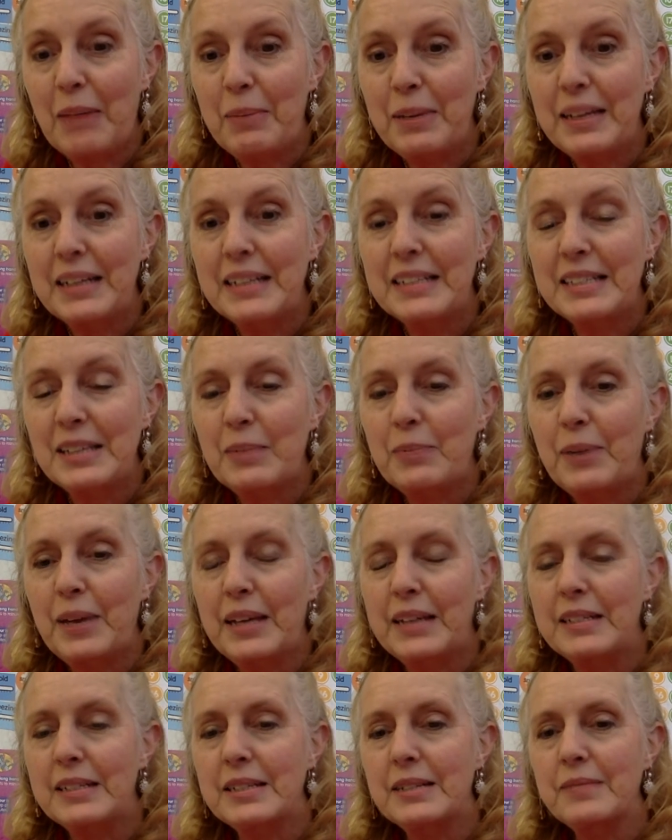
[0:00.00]
because it
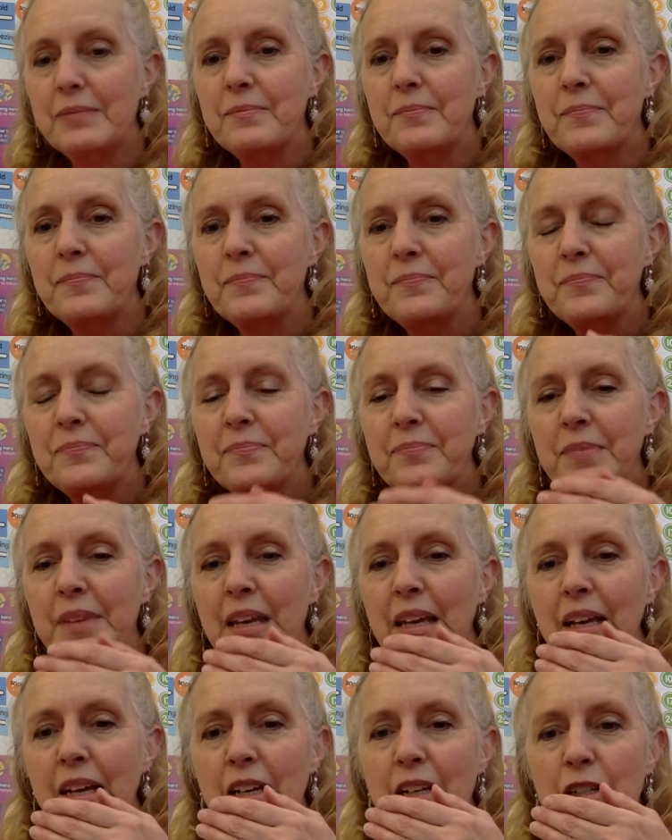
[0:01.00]
went
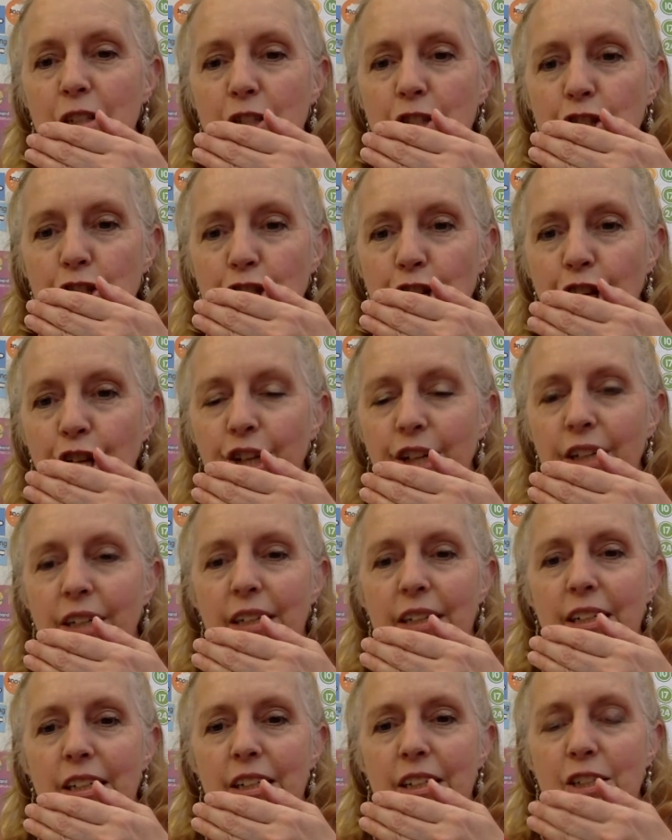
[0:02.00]
ch,
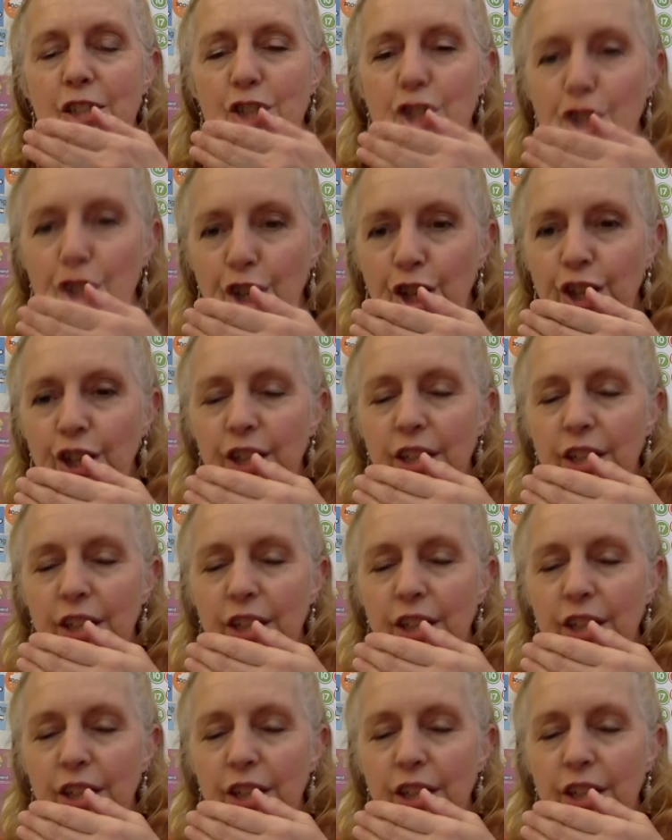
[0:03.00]
ch,